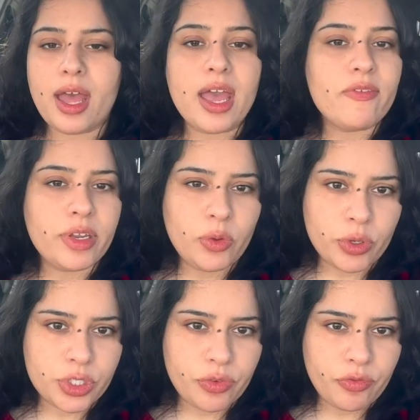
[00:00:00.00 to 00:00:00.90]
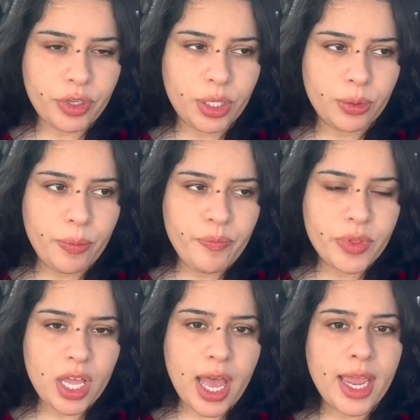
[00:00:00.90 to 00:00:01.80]
I have one question for you.
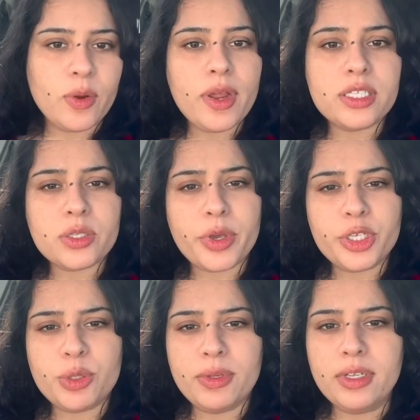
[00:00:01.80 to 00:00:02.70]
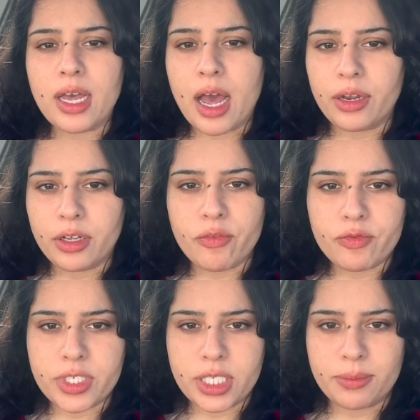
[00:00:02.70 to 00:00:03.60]
I know it's going to be a little
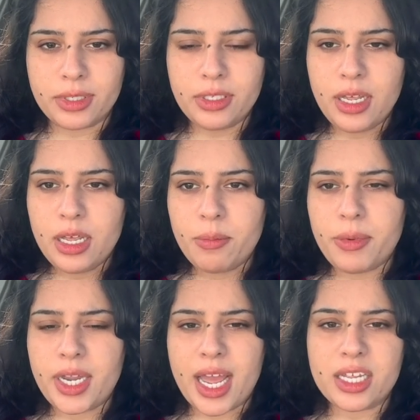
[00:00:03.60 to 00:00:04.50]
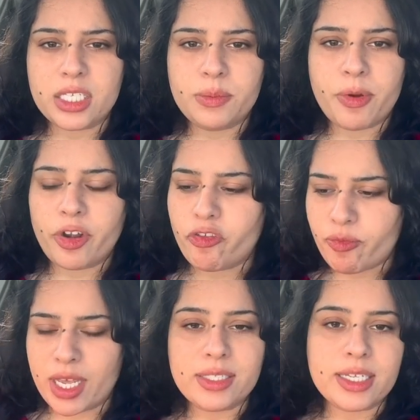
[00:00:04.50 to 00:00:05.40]
uncomfortable, but as part of
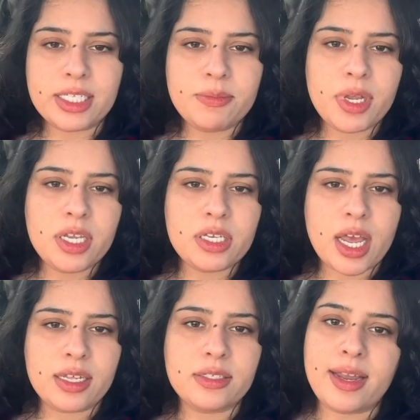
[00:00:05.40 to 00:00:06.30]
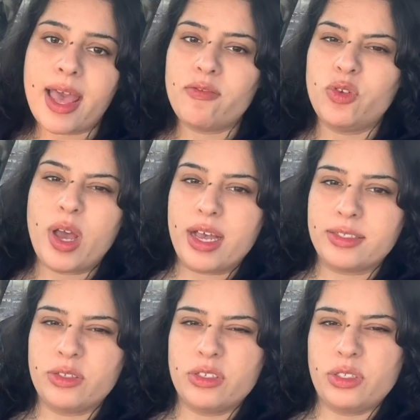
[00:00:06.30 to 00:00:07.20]
my assessment, I still have to
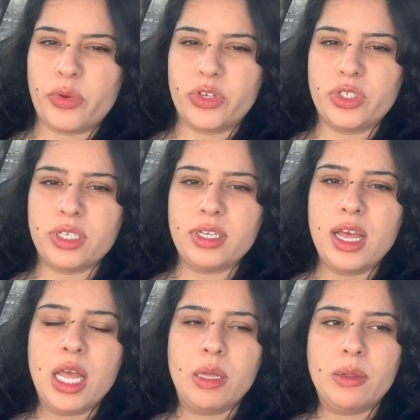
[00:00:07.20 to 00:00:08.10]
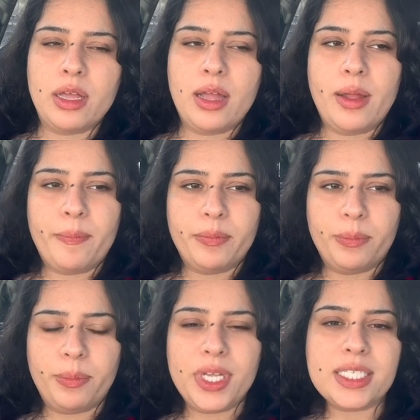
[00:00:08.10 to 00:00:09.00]
ask this question.
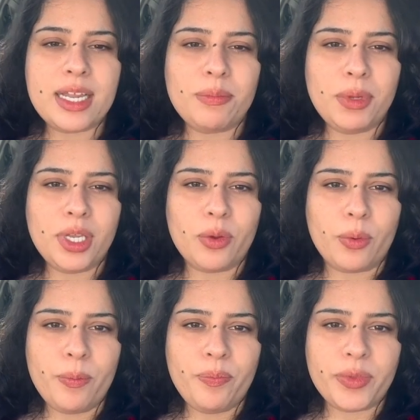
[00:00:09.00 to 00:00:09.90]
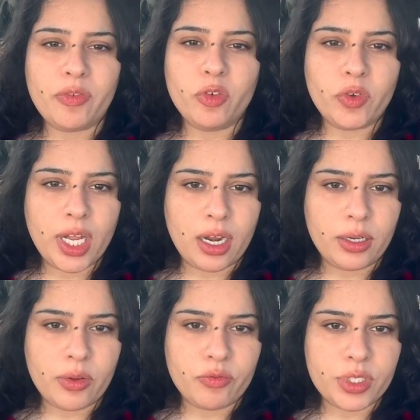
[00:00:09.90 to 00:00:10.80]
Please let me know if you feel
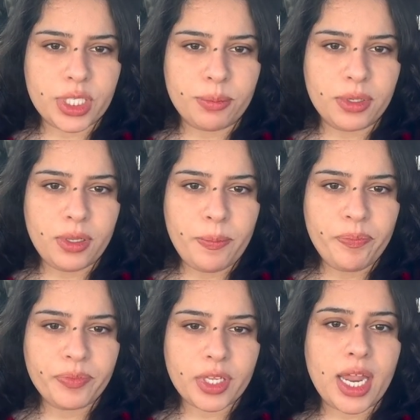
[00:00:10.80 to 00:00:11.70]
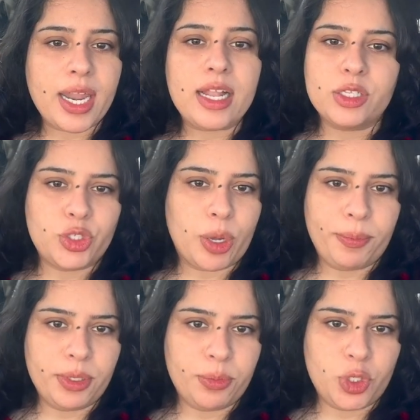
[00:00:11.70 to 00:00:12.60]
uncomfortable, and I'll stop
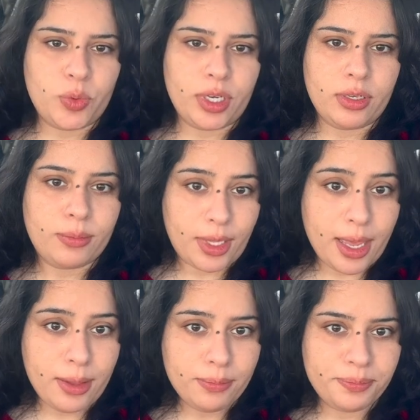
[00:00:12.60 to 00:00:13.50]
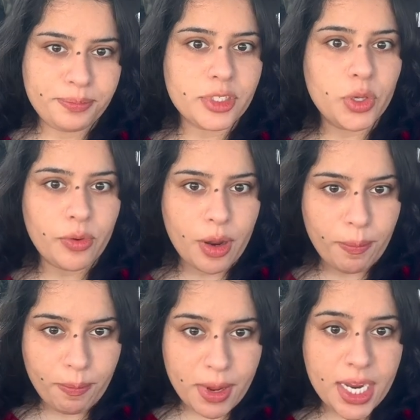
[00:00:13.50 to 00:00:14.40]
in between. Okay? You're gonna
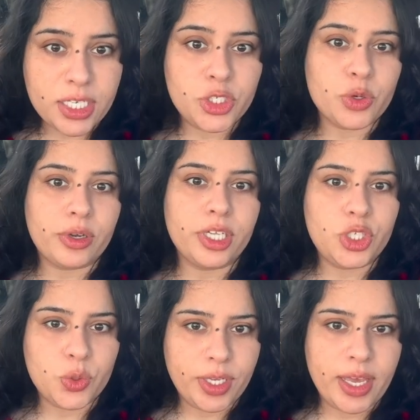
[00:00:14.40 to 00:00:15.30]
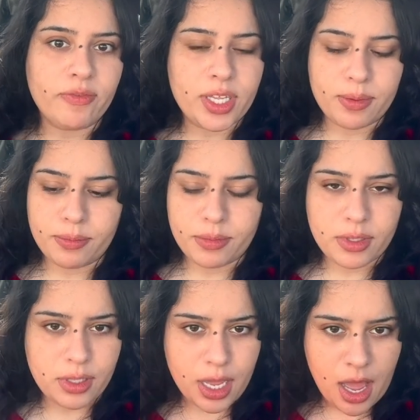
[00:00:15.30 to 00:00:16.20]
make sure that you give them
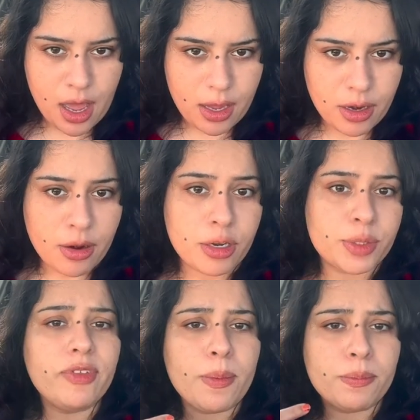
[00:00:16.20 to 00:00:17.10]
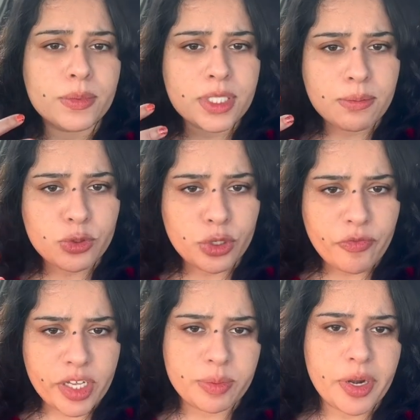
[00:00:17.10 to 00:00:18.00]
some sort
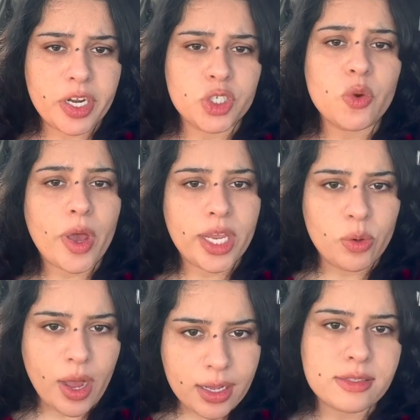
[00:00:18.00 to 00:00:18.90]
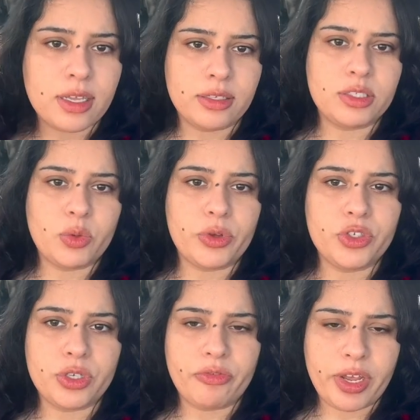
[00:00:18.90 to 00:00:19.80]
of explanation why you're asking this
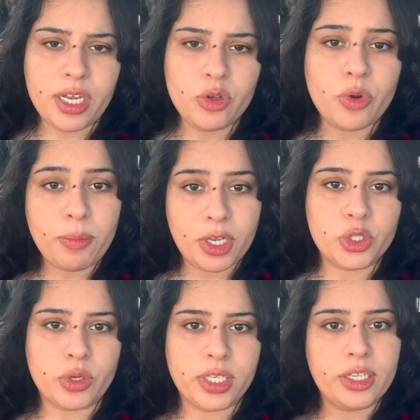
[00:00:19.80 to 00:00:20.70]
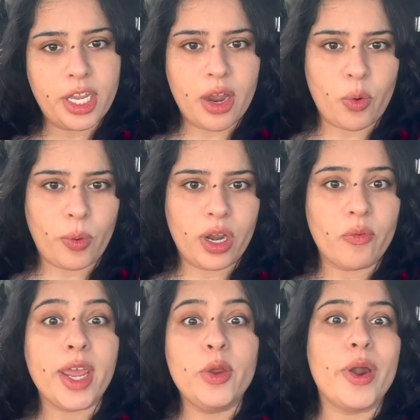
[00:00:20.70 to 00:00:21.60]
question, right? You want to make sure that they are aware
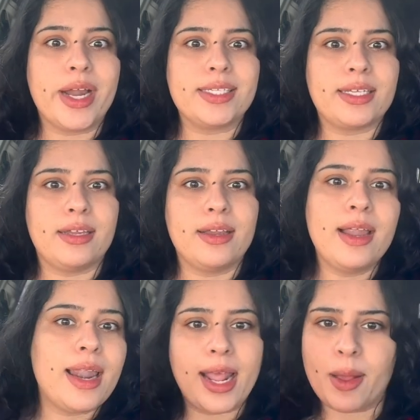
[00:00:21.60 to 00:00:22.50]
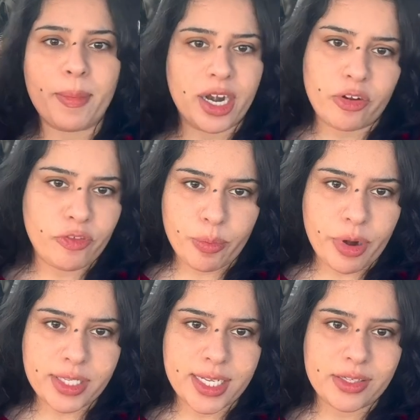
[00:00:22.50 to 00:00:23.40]
why you're asking, like a part of your
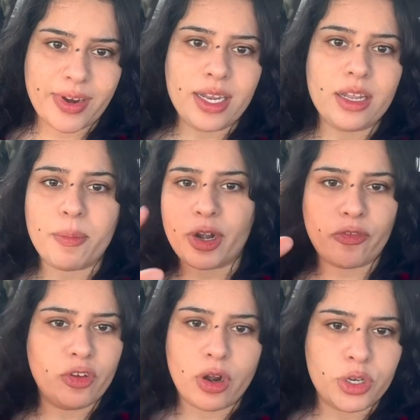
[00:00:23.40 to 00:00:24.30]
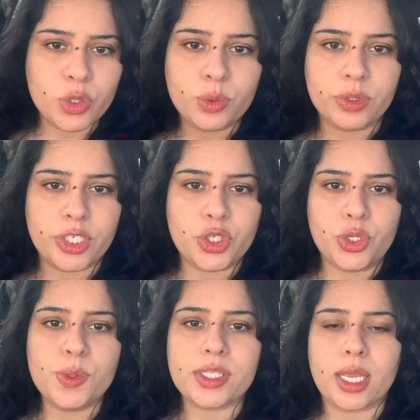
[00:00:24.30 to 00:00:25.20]
process, right? The part of your tool that you're
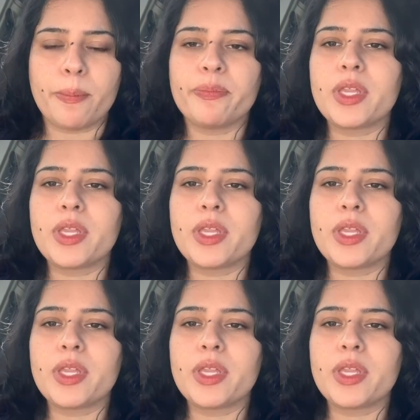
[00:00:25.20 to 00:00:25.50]
using.